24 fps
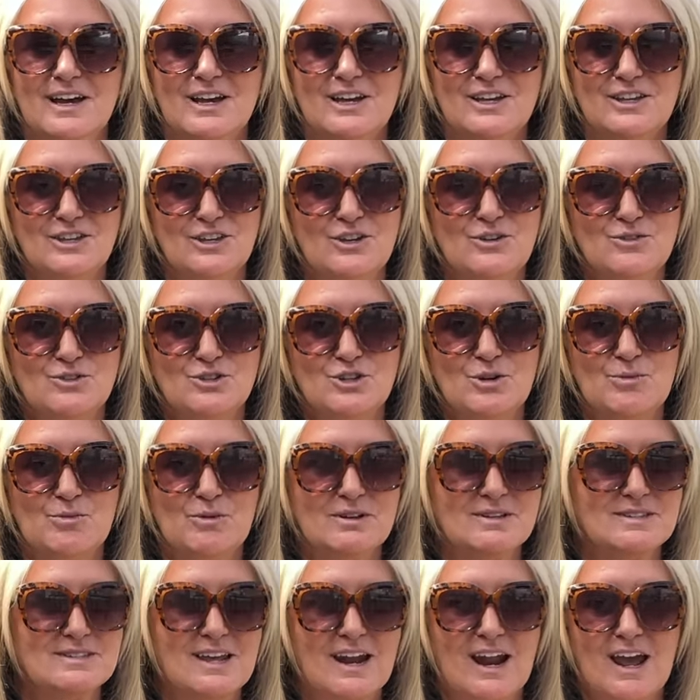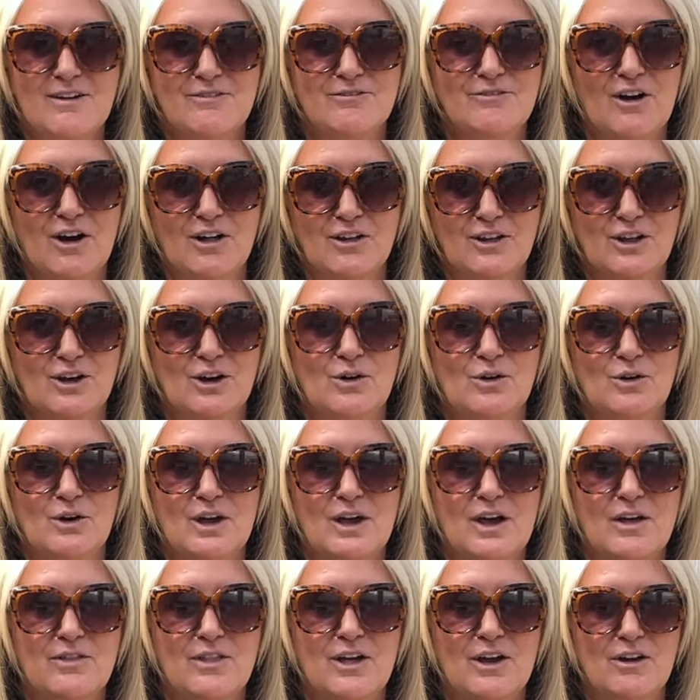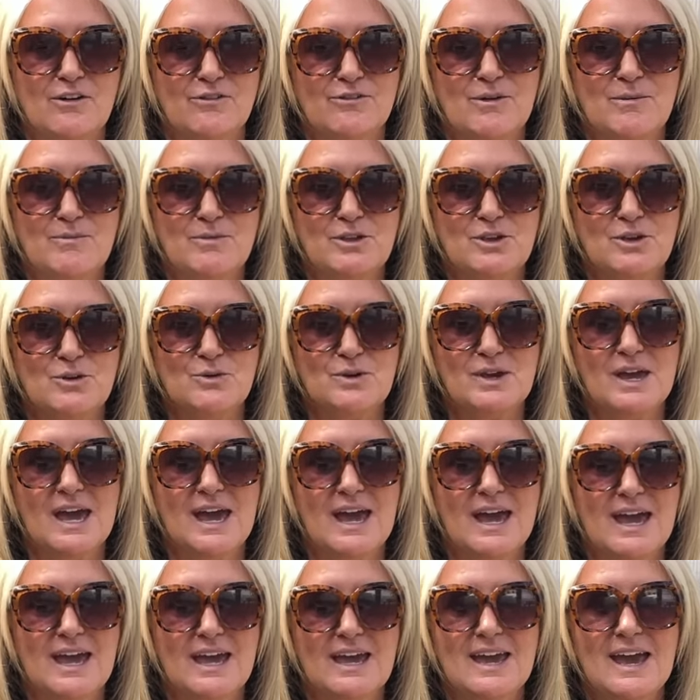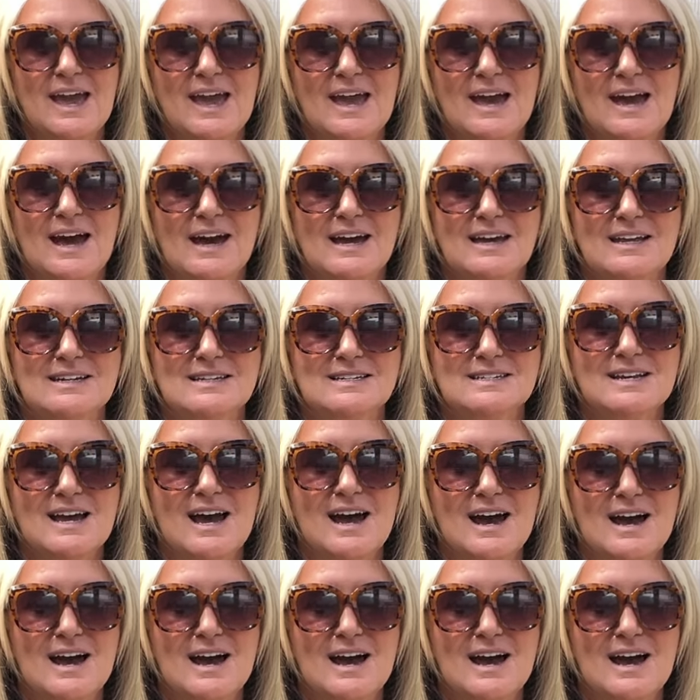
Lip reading: YouTubers that I follow. They're from the UK and